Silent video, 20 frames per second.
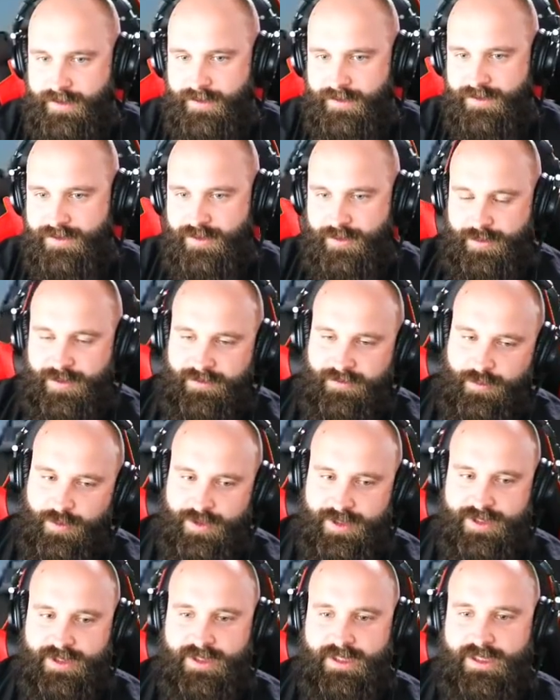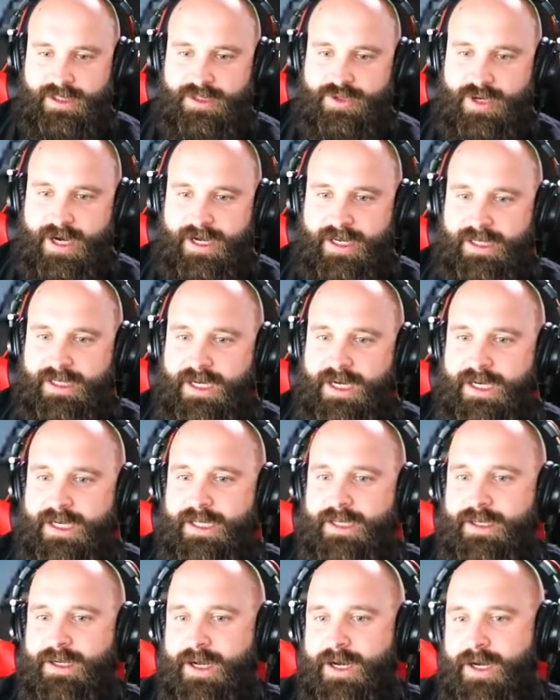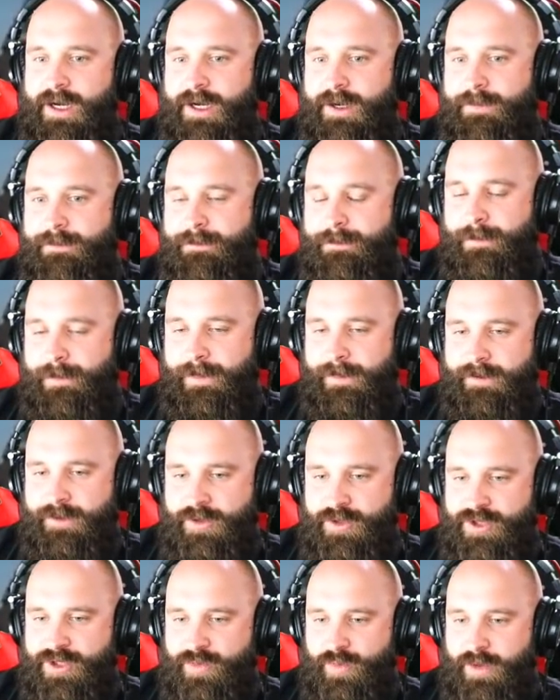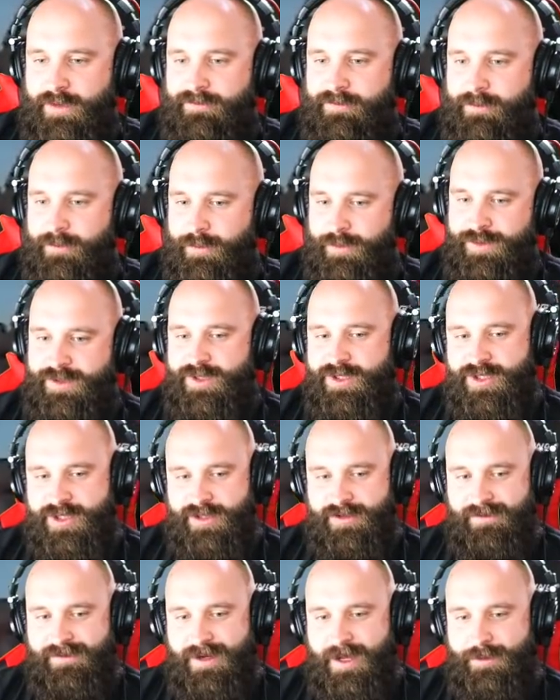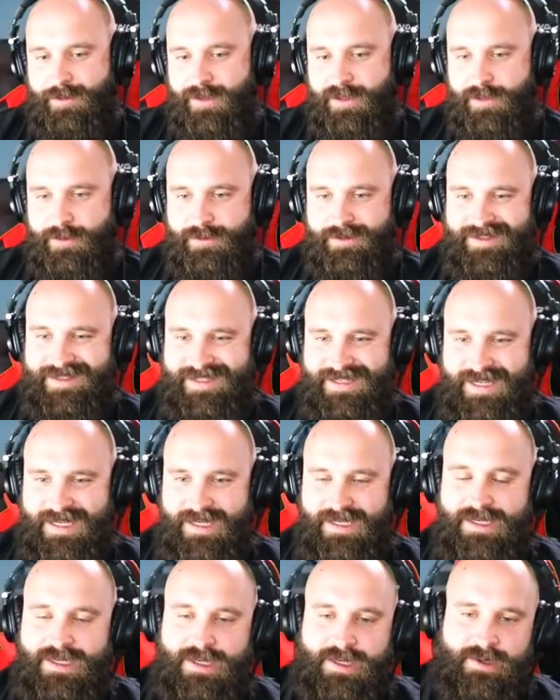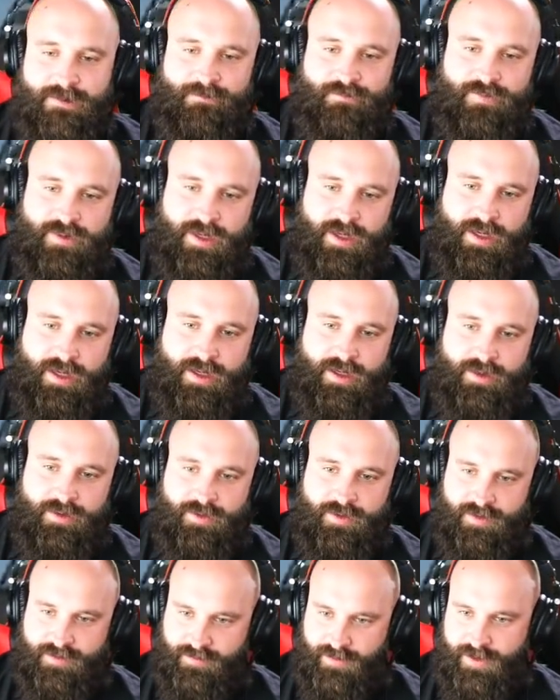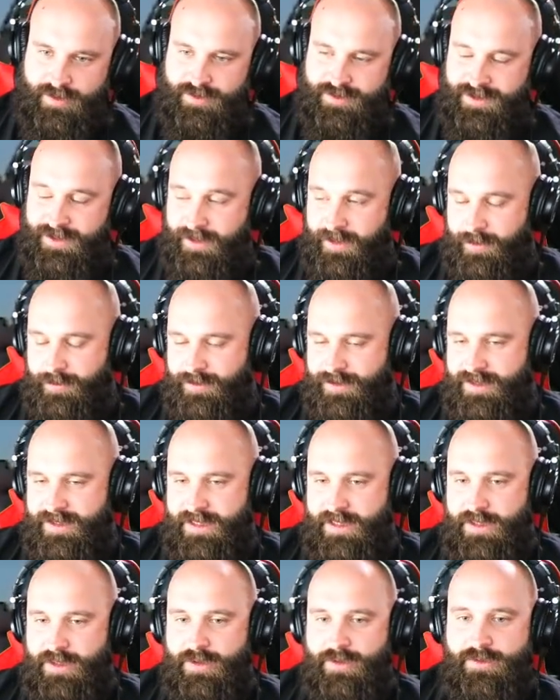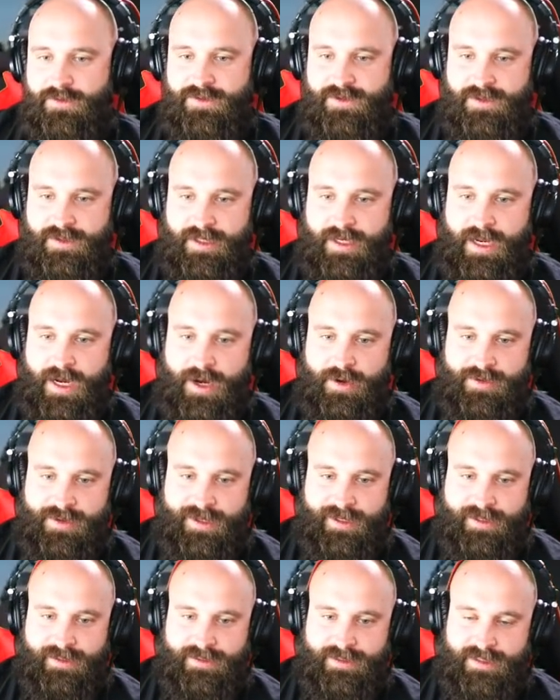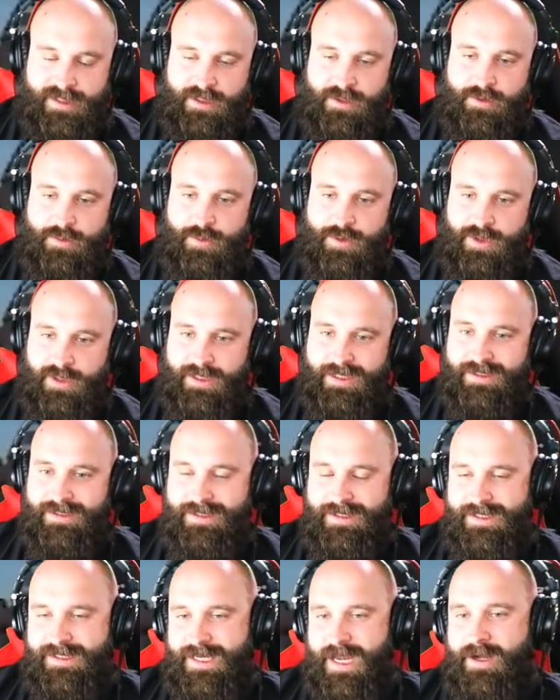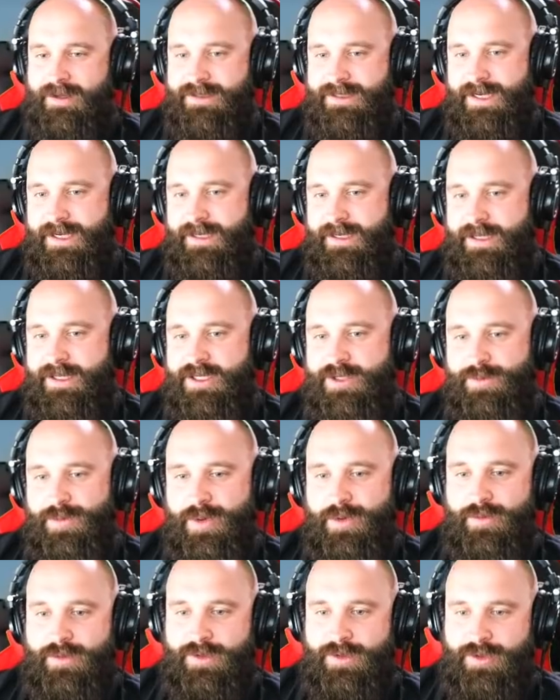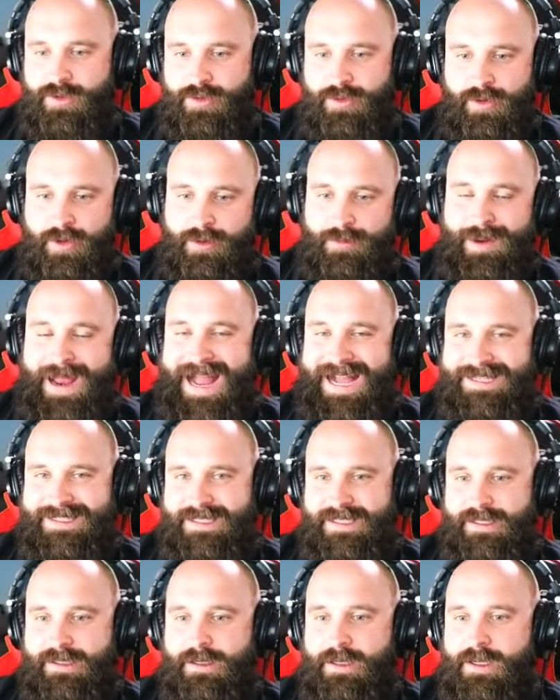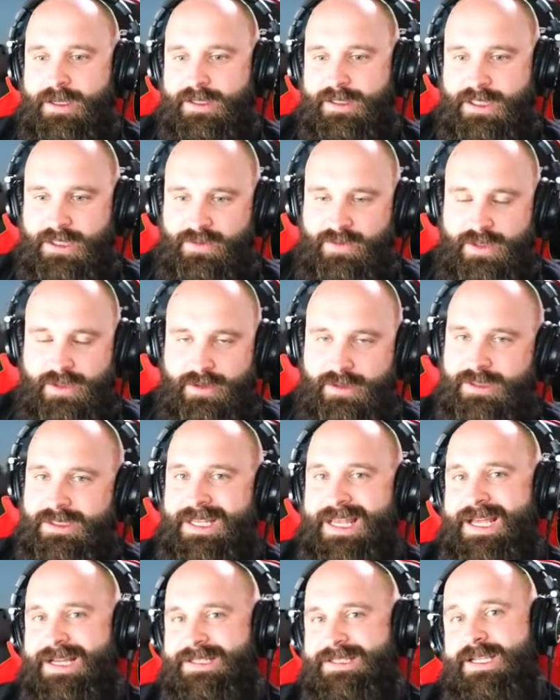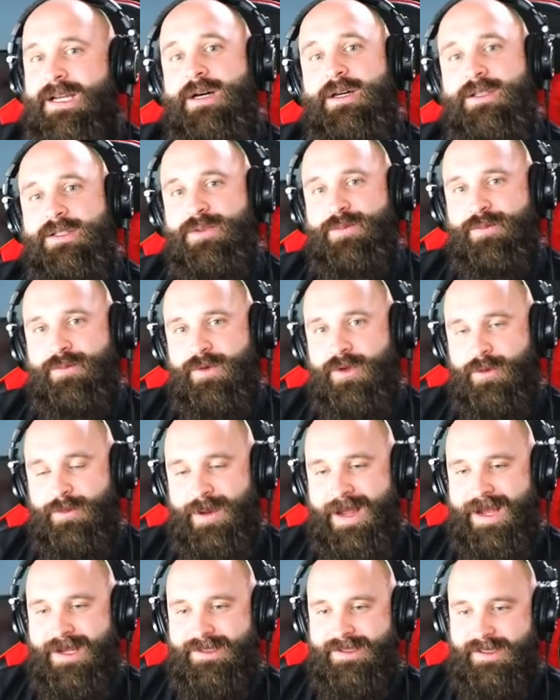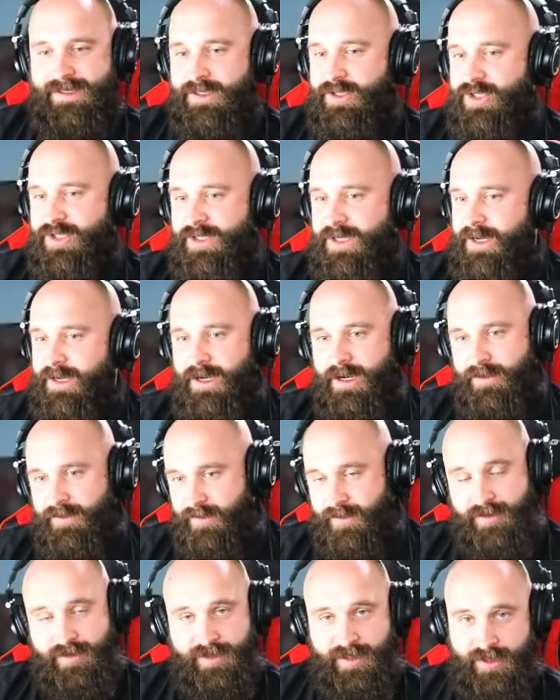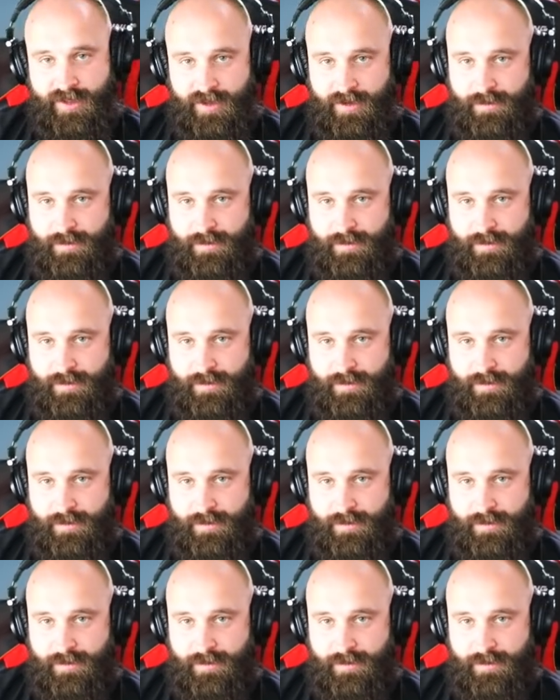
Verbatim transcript: So before you try to gun it, um, you just went from a position of not being able to see uh, this vehicle is not able to see you to now they can see you when you get to this outside edge but you are passing this vehicle can't tell it's you're passing he just got out of the intersection